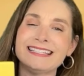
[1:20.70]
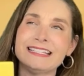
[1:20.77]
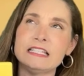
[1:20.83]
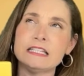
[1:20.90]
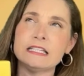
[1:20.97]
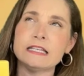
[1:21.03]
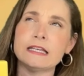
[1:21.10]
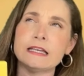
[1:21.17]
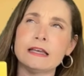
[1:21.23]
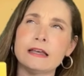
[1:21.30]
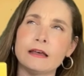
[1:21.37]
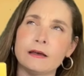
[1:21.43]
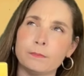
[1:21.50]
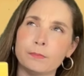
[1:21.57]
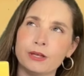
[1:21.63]

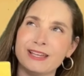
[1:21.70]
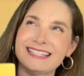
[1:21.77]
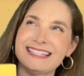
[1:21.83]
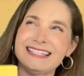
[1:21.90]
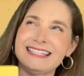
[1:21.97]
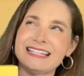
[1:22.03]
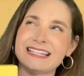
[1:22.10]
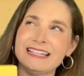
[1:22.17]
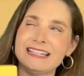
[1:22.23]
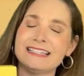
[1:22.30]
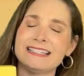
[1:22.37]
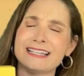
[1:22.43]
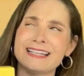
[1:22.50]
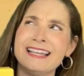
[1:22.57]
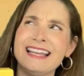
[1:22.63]
dip, dip,
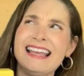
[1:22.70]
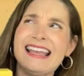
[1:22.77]
dip.